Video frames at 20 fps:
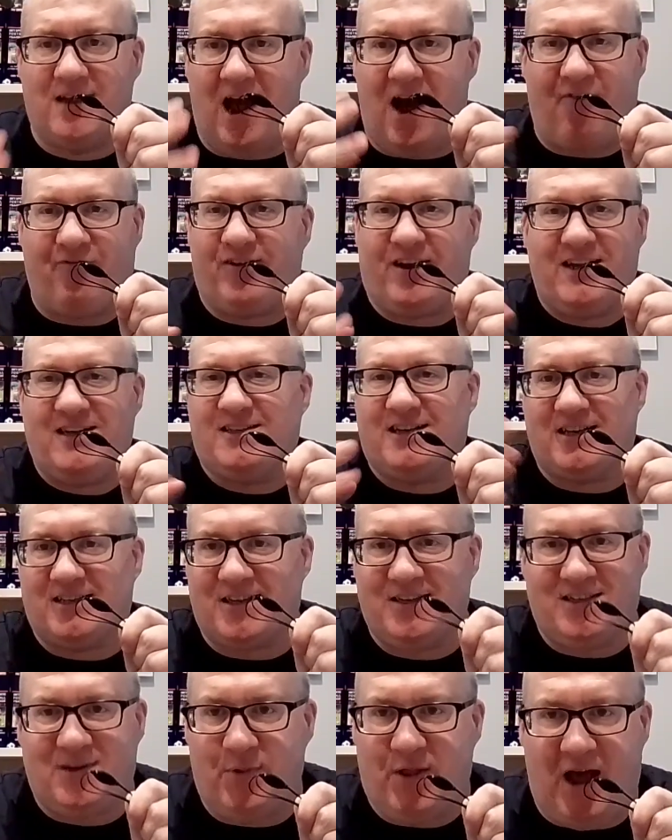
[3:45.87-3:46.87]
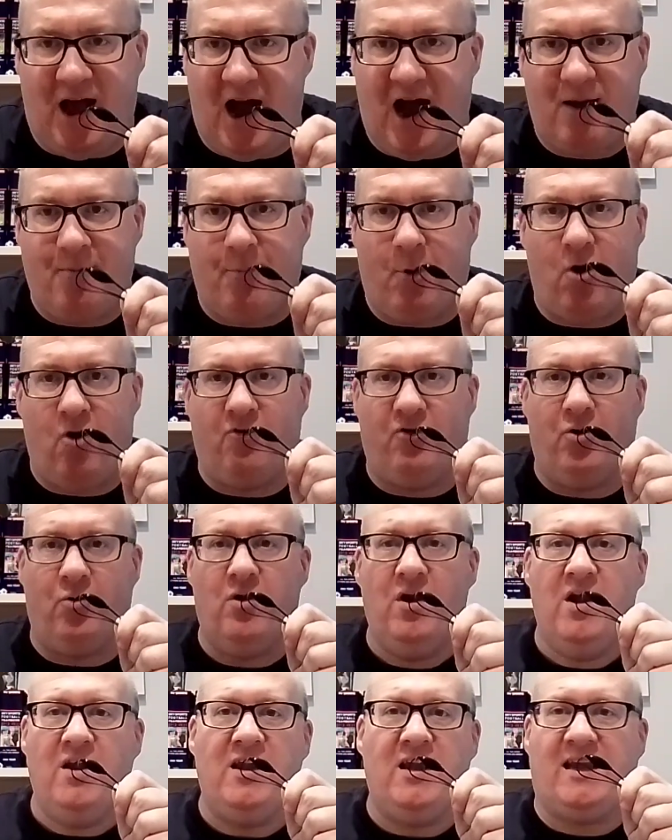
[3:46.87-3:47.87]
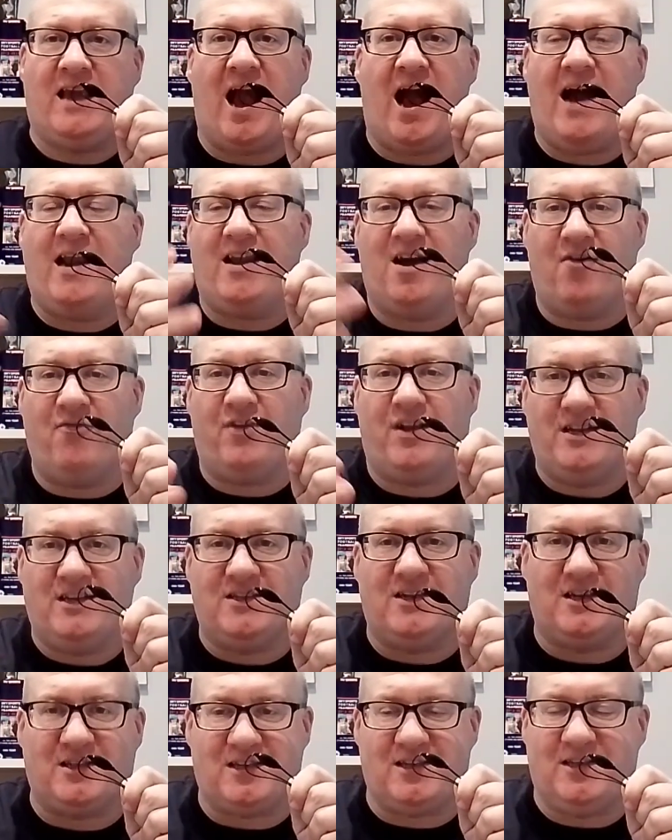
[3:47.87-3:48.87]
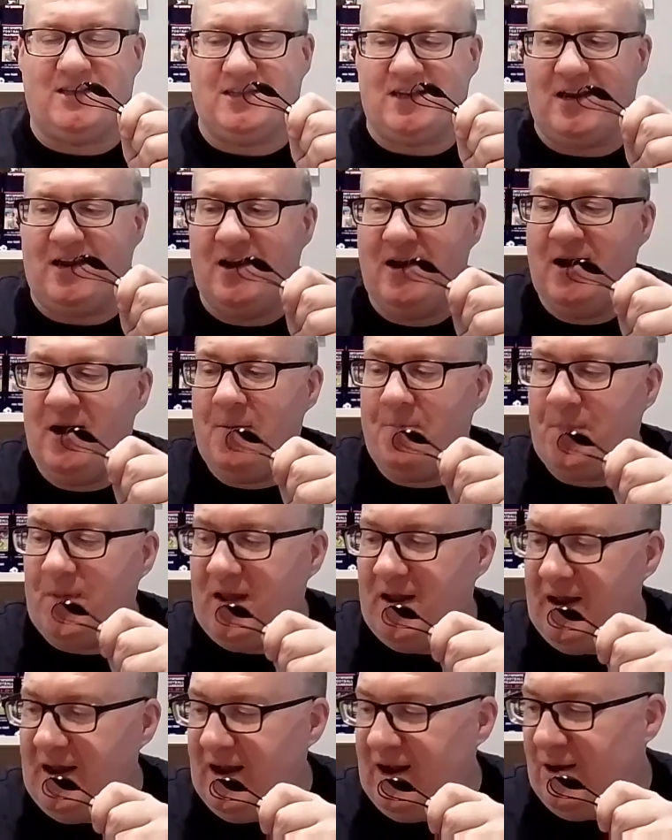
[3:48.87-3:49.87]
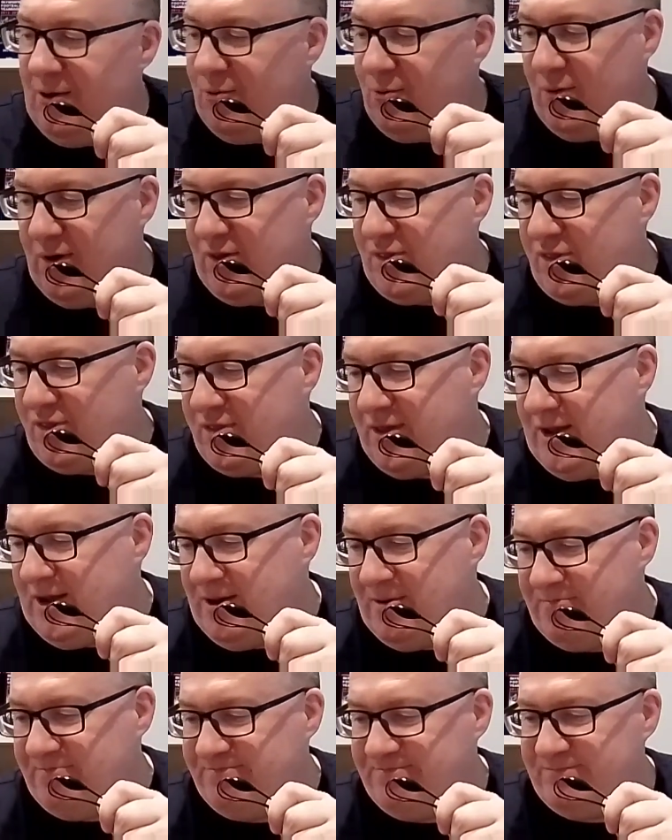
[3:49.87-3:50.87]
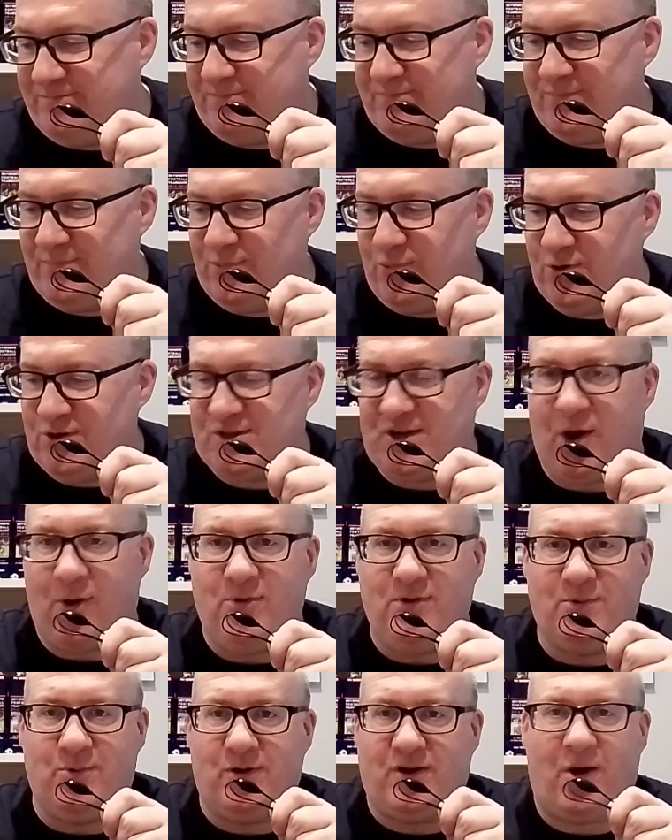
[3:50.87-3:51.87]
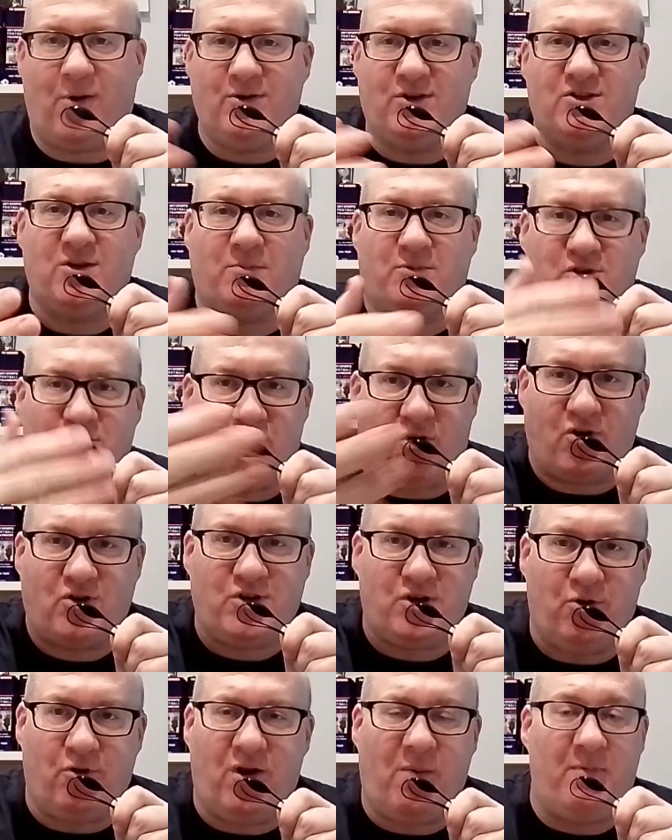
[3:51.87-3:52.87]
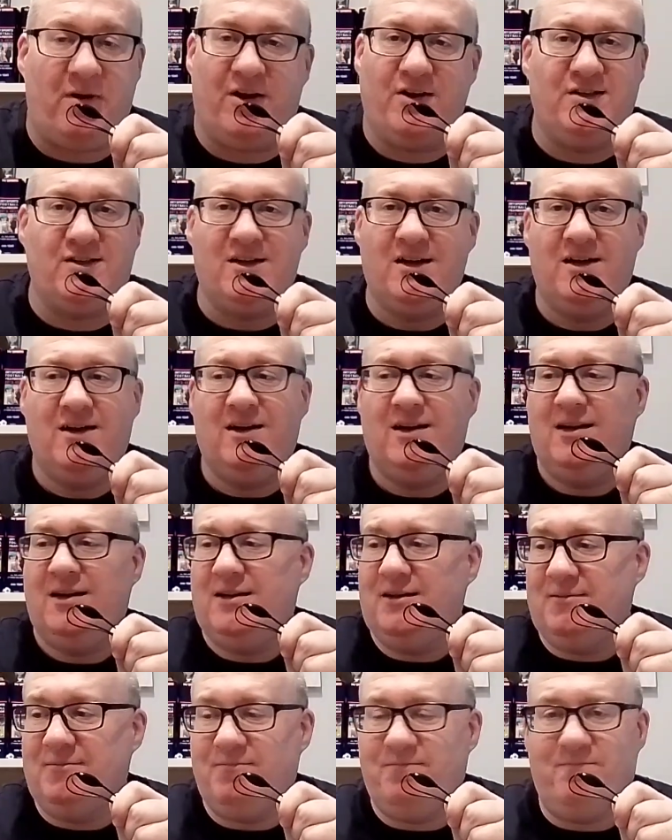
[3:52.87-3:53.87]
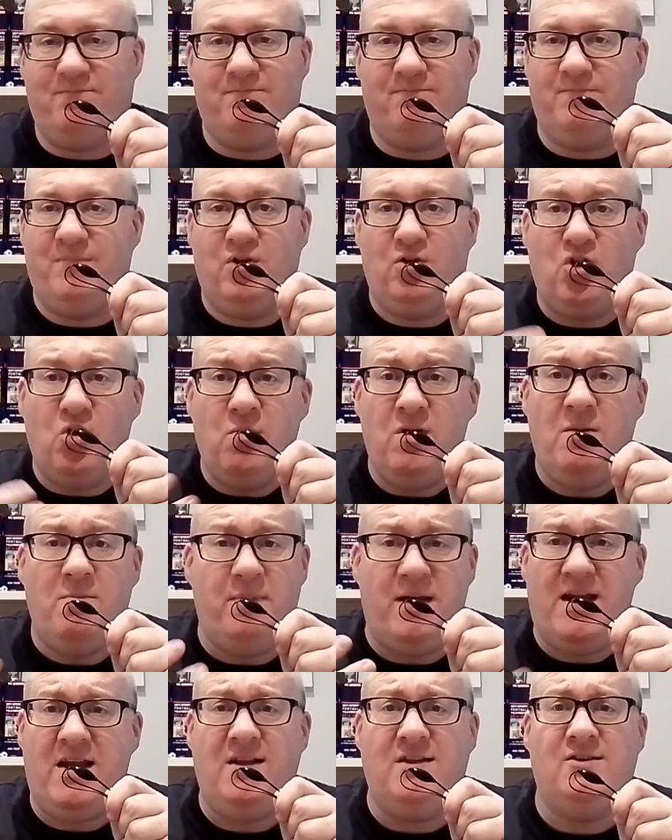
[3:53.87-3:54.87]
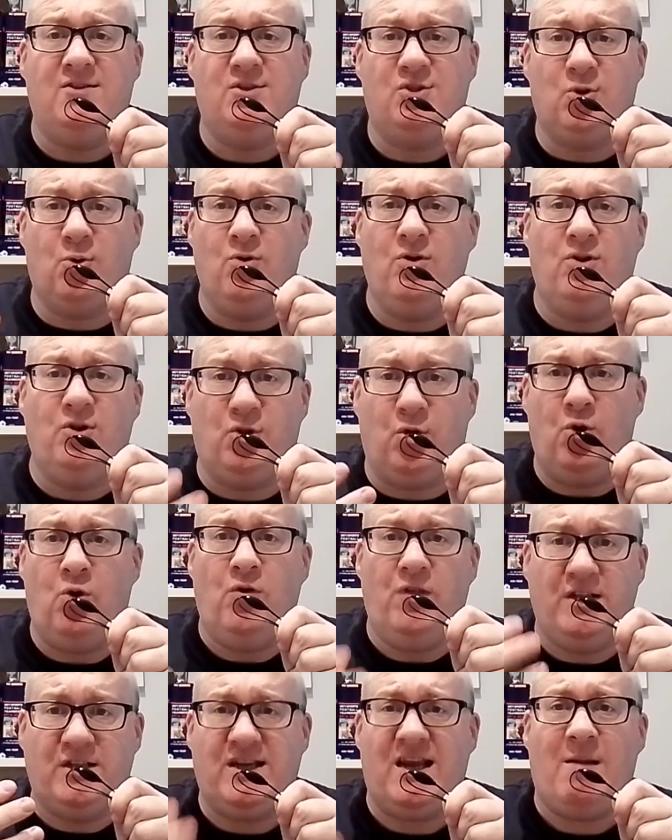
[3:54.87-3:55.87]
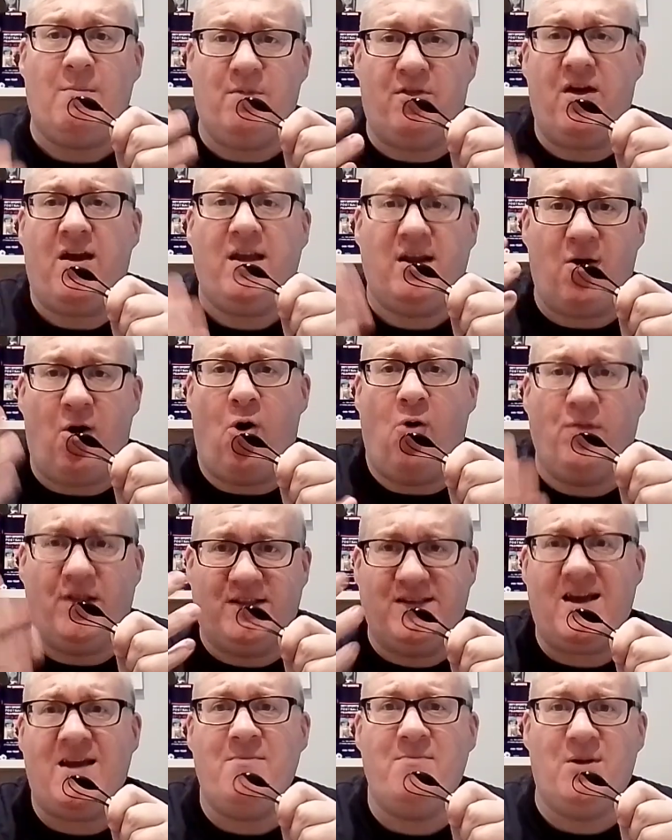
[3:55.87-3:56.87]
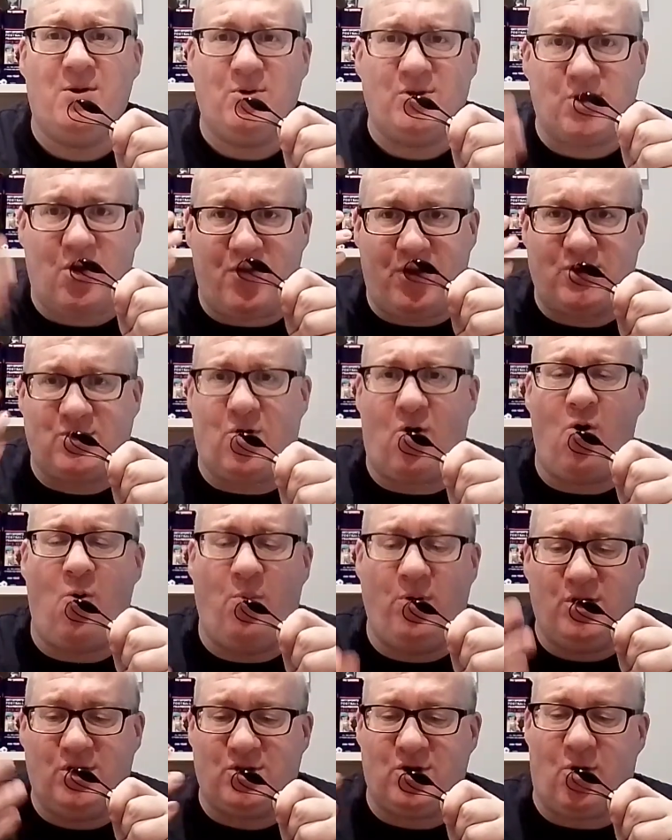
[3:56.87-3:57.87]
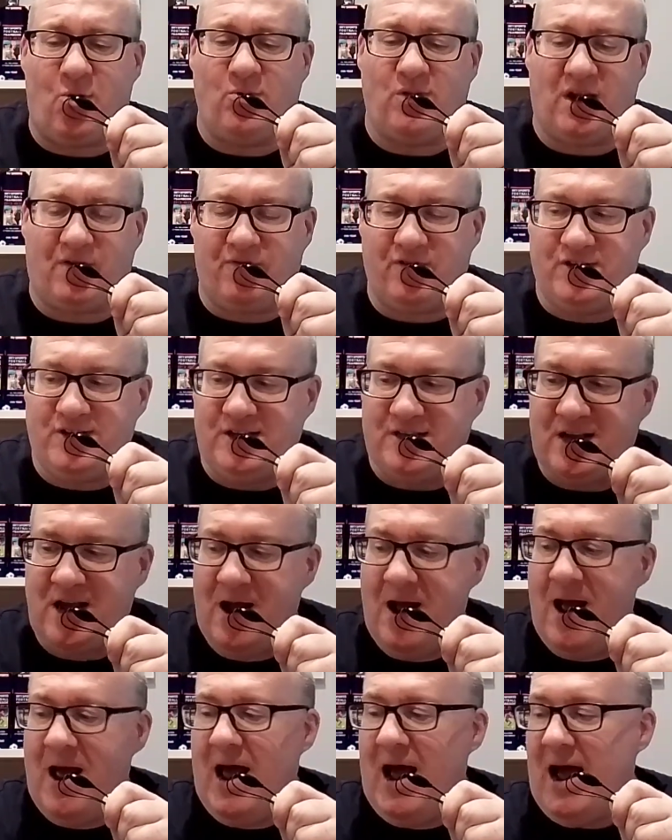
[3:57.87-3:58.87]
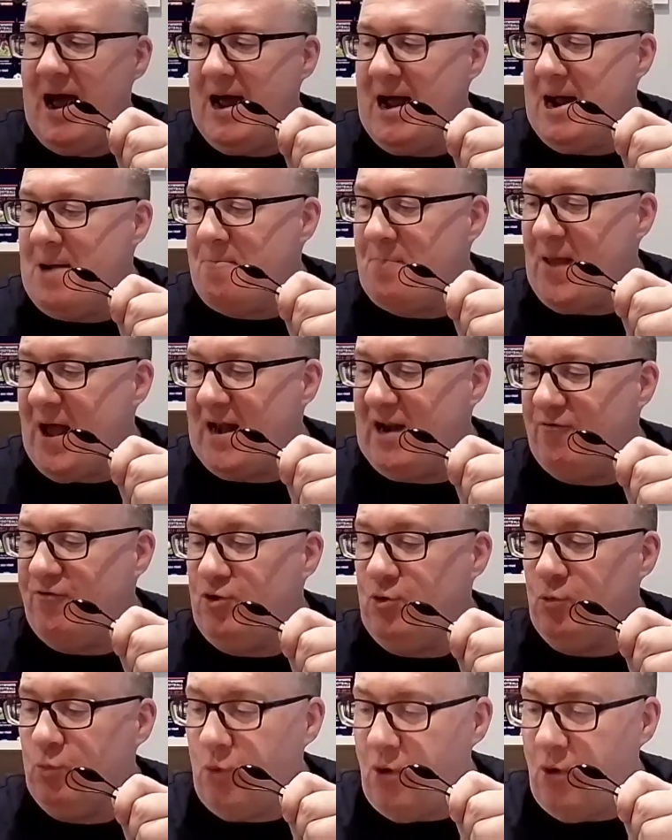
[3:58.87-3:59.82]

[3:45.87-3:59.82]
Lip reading: have consistency with the handball rule. You can't have consistency with what counts as obstruction and all that, because human beings don't do the same thing all the time. There's always subtle differences, and if you